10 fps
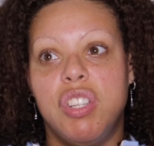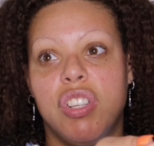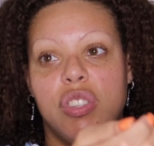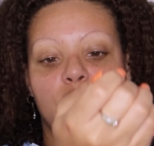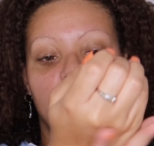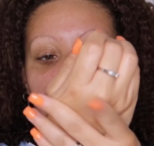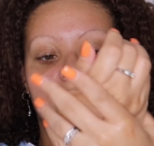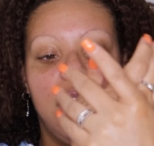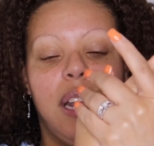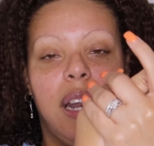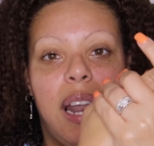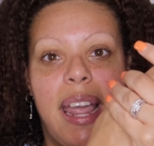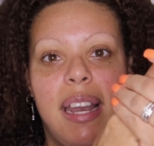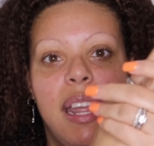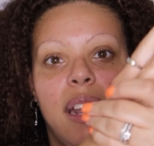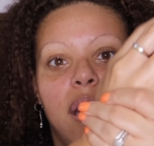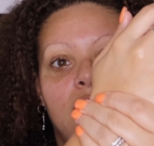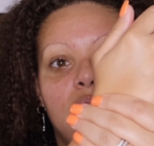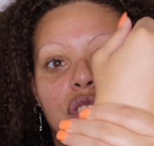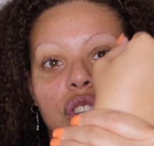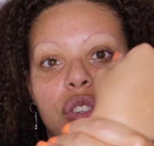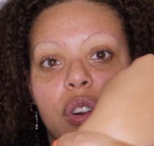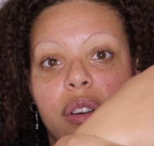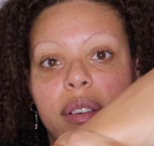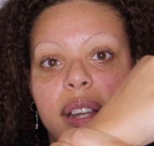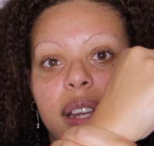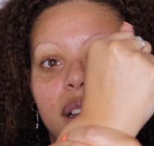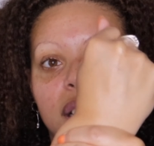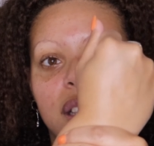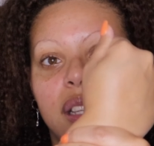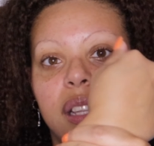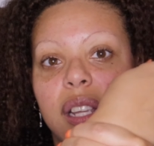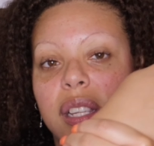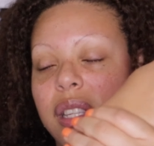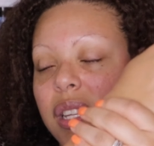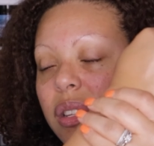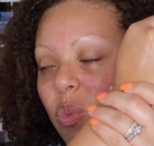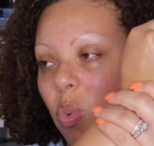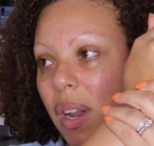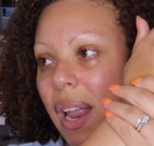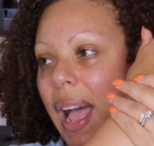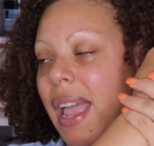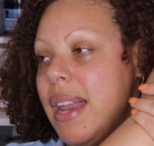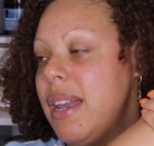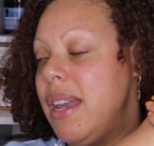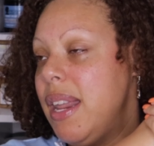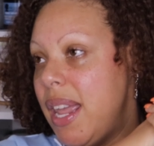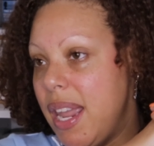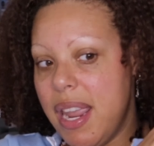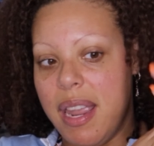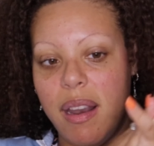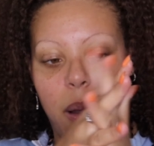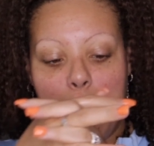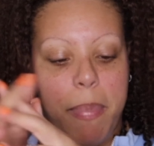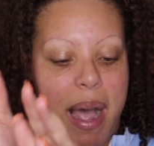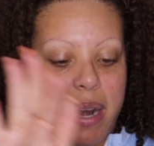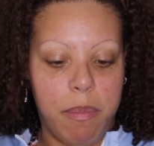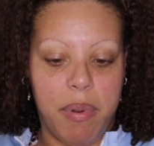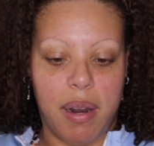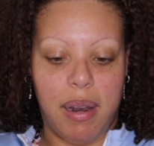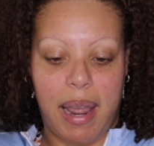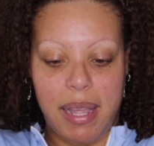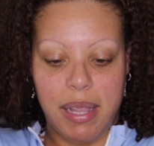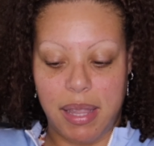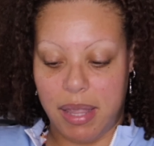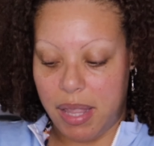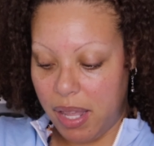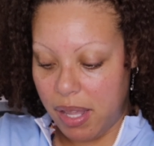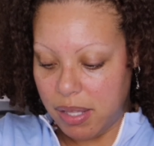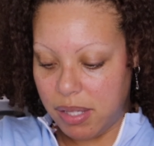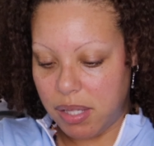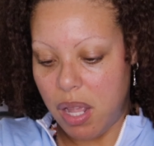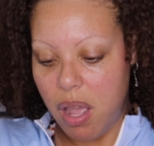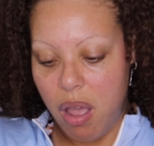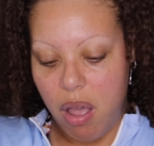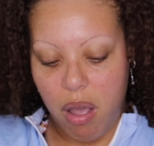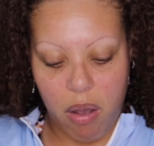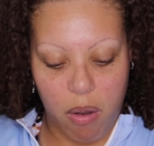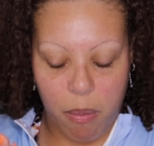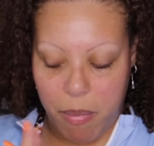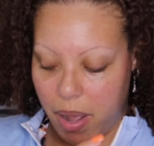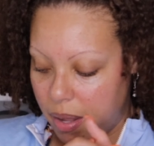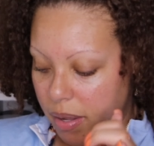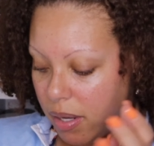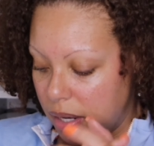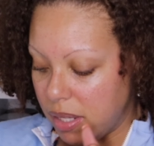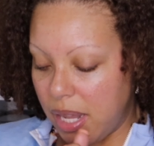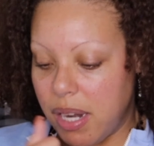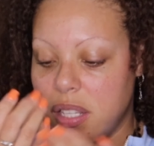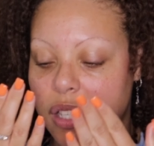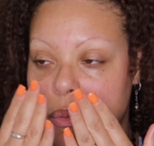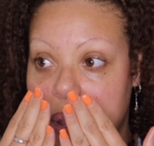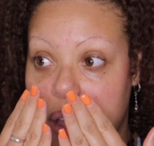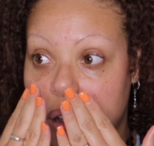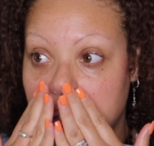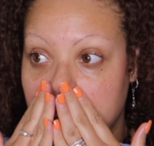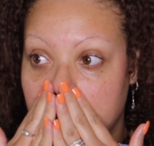Just really light and luxurious. This is what I need, a body butter like this. Oh my goodness, and it smells